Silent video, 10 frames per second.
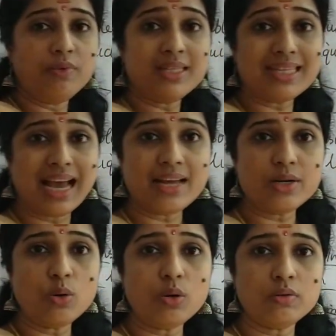with
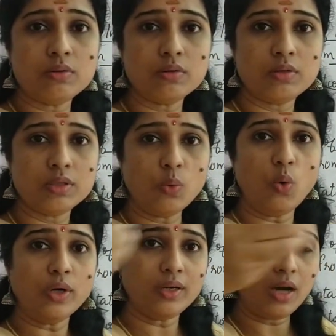sand, no, the
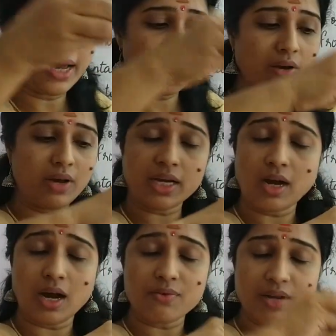water,
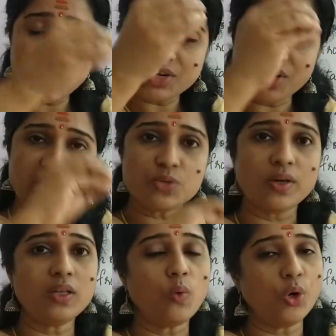when I
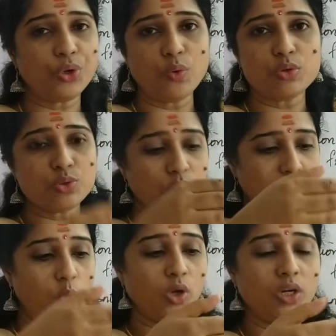transfer the water also,
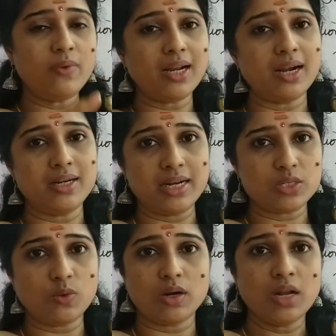the water will contain
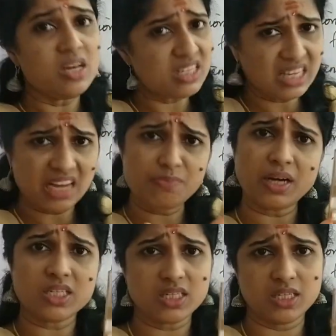what? Sand
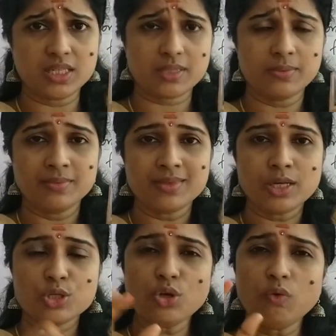particles.
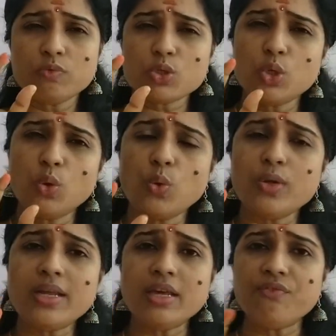So
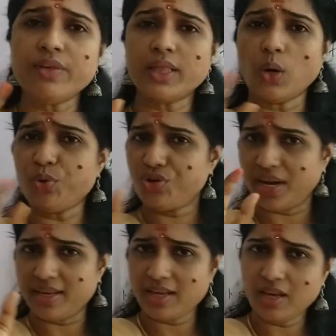slowly, without
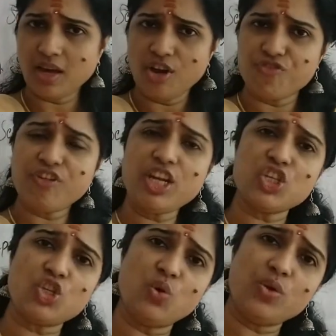shaking, very
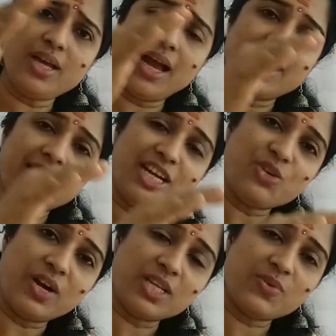slowly, I can
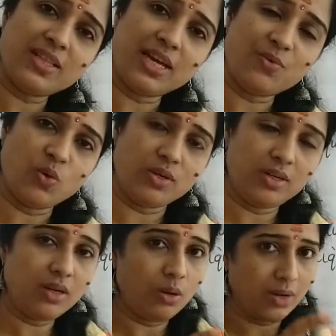transfer that
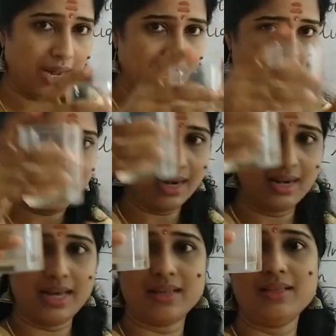water, or I had
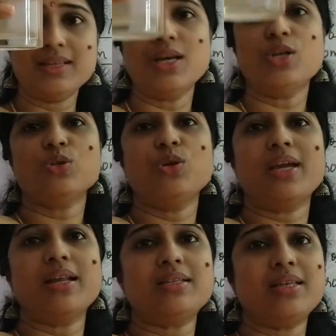done like this. So
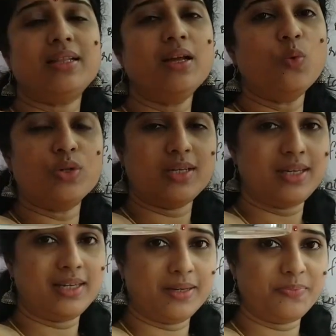you can see the water
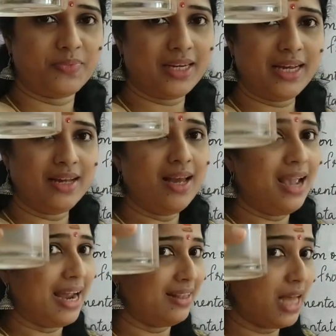here. Clear?
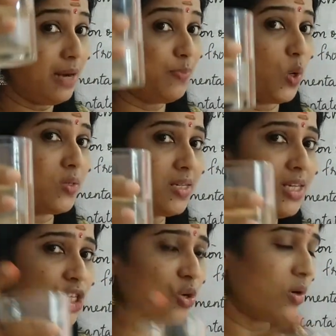And that
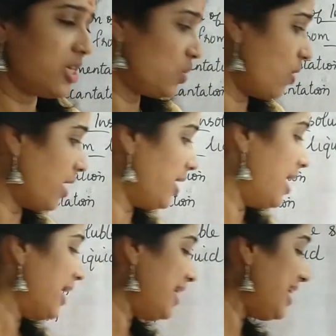process is known as what?
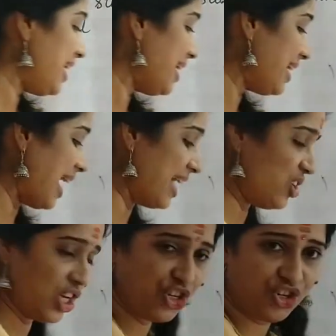
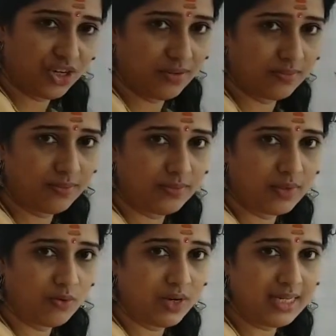Decantation.
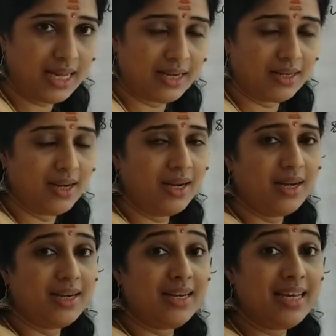What is that?
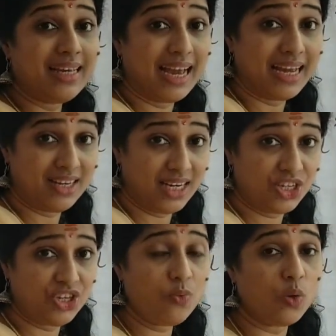
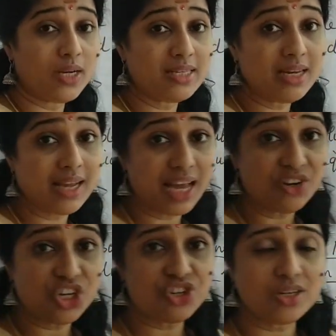Decantation. What is
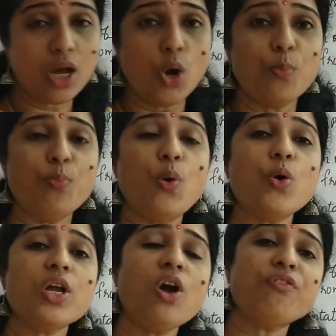decantation?
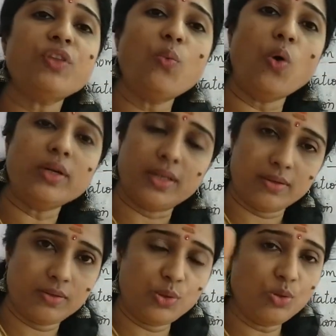Pouring of the
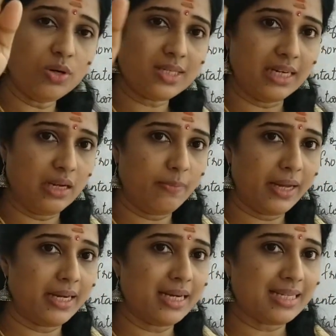water. You know,
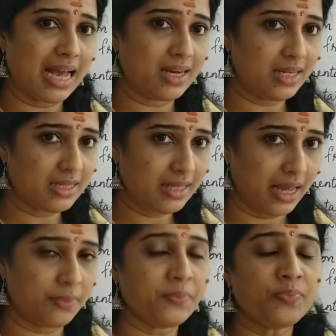sedimented sand is
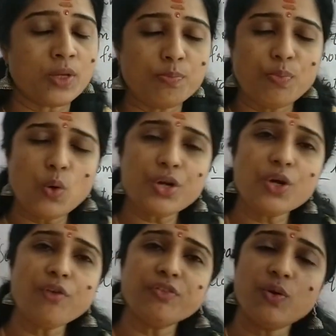there.
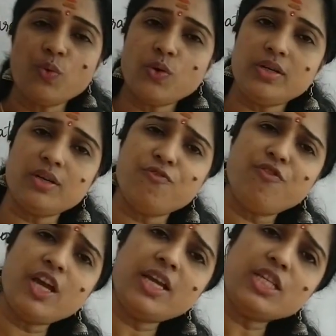Pouring of the water
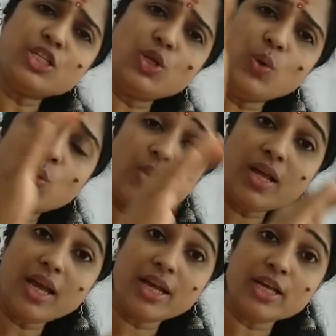very
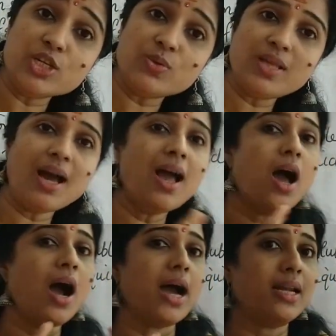slowly into the
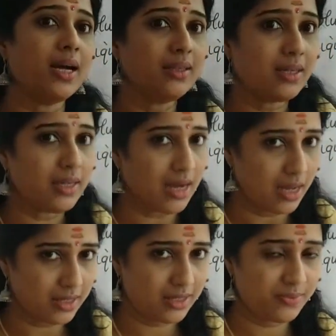another
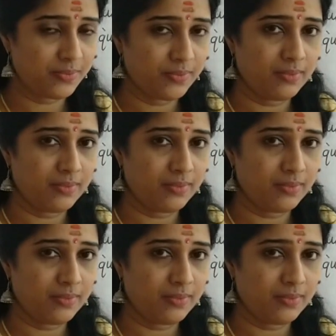glass.